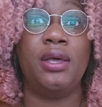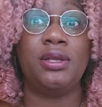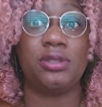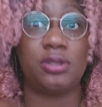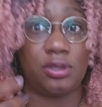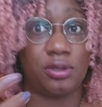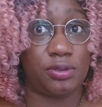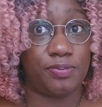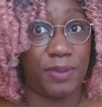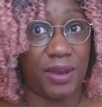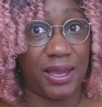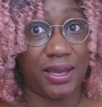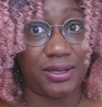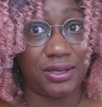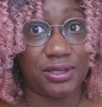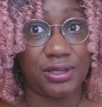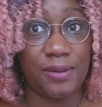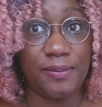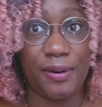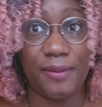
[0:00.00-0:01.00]
So being a
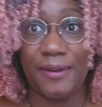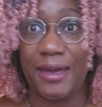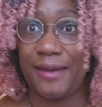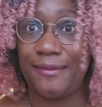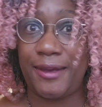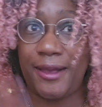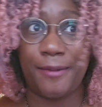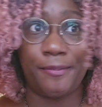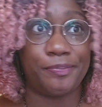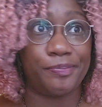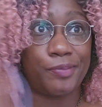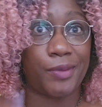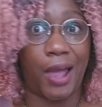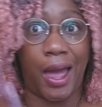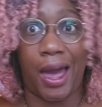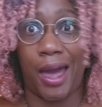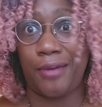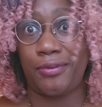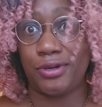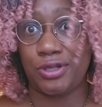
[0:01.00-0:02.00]
December baby,
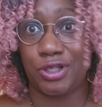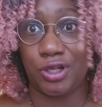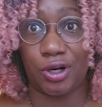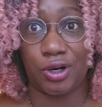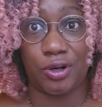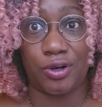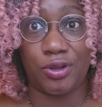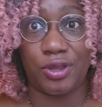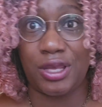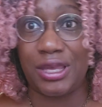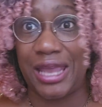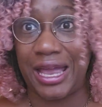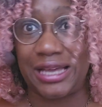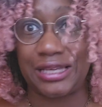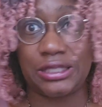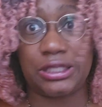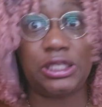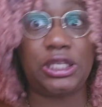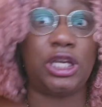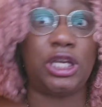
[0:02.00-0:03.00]
I would turn the next